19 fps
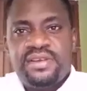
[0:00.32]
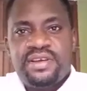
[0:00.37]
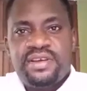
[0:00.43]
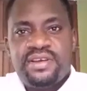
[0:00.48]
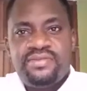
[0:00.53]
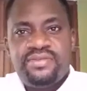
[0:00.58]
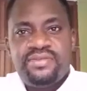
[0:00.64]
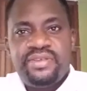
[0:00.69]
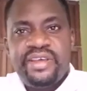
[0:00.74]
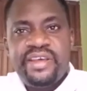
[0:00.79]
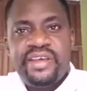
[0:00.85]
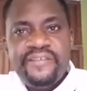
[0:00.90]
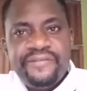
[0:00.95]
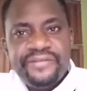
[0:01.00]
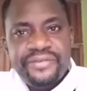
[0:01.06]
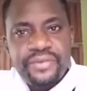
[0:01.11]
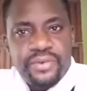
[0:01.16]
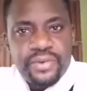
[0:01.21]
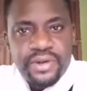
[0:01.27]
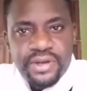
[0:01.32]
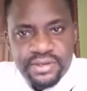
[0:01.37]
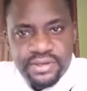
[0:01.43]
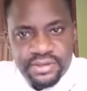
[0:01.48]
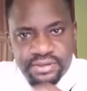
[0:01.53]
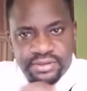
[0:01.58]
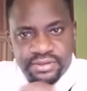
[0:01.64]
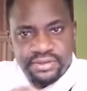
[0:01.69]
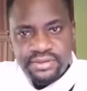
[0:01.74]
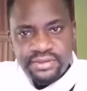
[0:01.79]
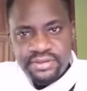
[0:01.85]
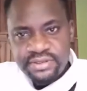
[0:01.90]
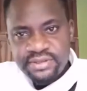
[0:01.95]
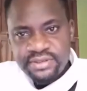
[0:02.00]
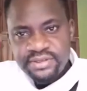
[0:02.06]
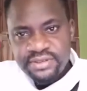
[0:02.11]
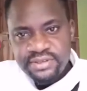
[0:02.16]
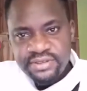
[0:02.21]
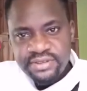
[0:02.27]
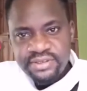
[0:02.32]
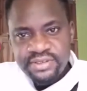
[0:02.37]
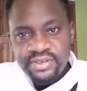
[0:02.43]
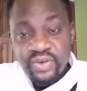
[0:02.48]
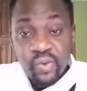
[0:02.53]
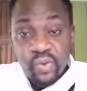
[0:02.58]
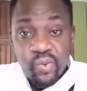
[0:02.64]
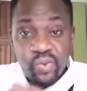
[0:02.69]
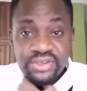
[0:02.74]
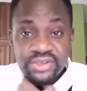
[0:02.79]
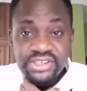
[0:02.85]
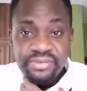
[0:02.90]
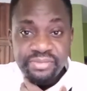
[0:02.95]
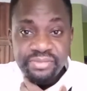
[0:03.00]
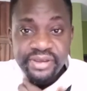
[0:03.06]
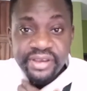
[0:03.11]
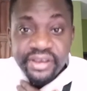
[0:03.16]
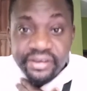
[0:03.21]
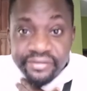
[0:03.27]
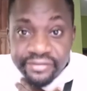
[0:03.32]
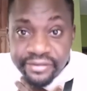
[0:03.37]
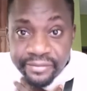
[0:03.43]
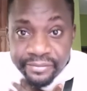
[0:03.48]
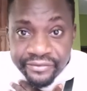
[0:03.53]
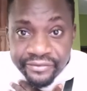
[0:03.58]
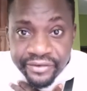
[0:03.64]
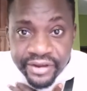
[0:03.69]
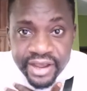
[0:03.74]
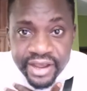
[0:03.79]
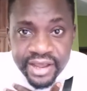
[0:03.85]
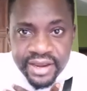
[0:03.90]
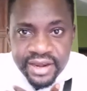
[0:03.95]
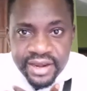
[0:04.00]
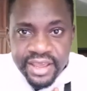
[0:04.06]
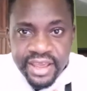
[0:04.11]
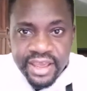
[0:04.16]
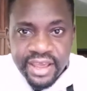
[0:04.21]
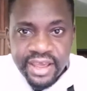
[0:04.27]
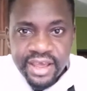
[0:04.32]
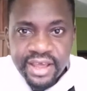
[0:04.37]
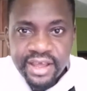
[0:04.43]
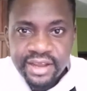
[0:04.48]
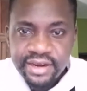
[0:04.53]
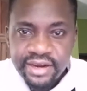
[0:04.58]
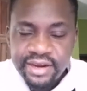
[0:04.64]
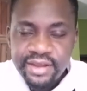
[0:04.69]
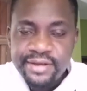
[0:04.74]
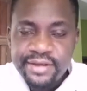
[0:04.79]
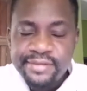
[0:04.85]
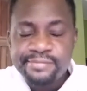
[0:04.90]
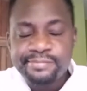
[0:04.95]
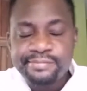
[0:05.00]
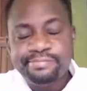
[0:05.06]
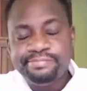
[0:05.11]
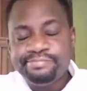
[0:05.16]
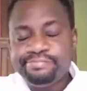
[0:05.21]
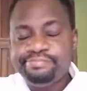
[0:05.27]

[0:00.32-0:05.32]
Yeah, good day everyone watching me from far, near, and